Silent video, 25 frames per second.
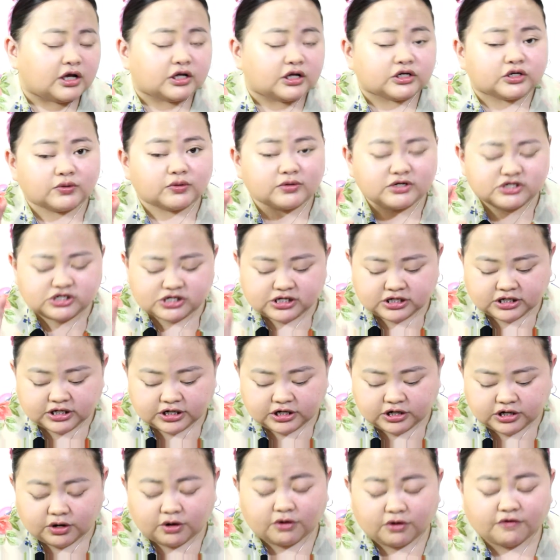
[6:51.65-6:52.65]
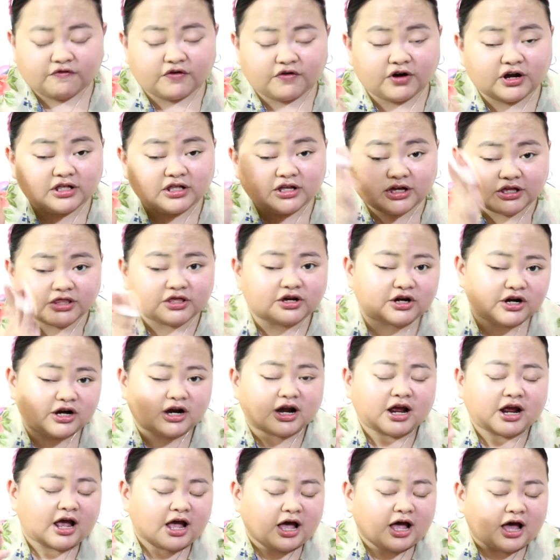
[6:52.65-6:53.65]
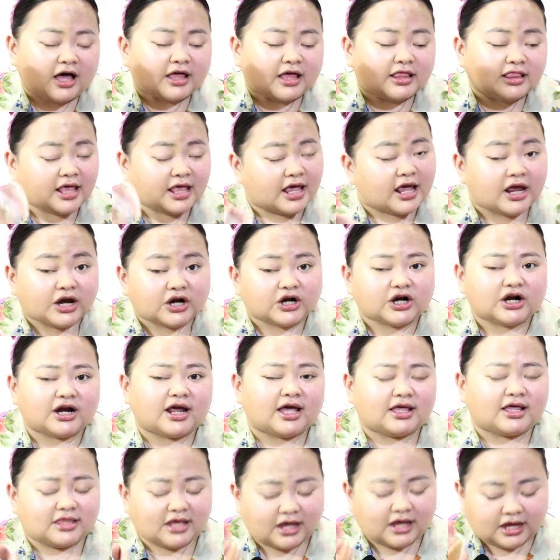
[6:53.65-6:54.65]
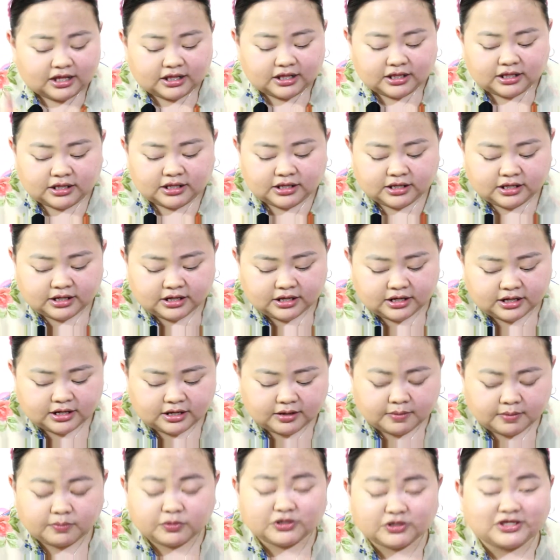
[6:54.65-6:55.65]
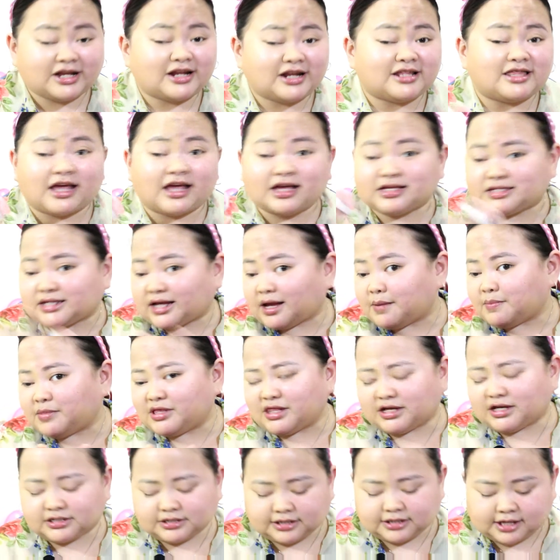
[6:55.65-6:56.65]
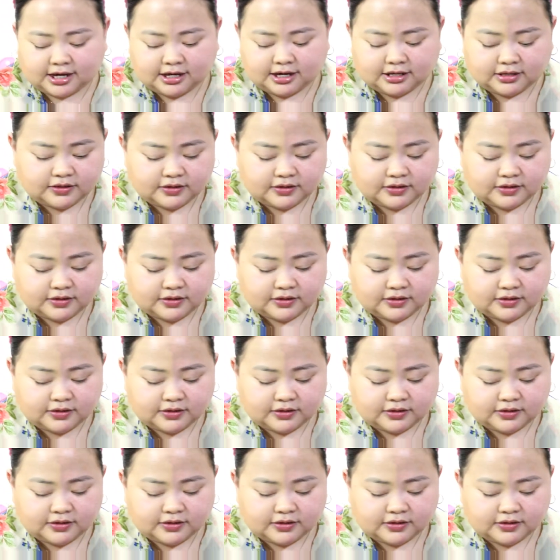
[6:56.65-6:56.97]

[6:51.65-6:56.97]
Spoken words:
so we're just gonna go for another layer and then punta na tayo sa kabilang side.